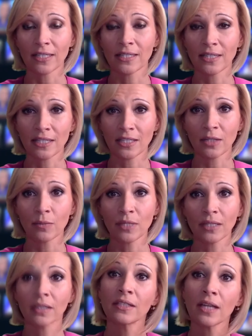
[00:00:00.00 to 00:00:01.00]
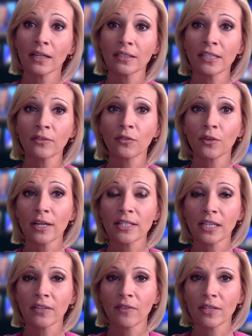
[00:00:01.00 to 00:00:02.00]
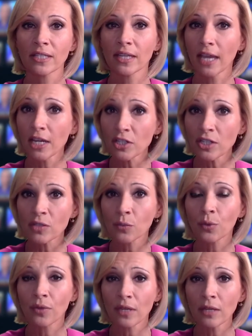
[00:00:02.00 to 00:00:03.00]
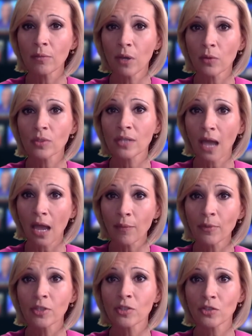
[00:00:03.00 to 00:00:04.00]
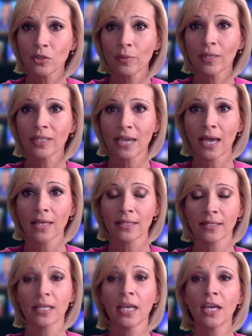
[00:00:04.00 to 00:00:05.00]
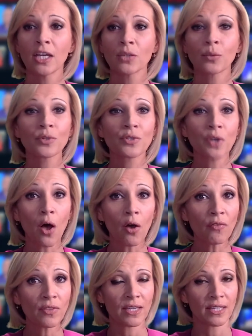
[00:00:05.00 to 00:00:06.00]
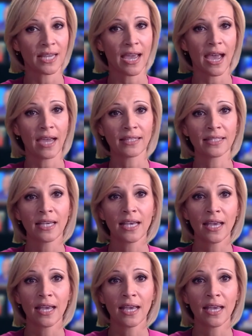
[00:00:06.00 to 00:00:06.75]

systems and conducting forensic investigations were the most time-consuming tasks to resolve the attacks.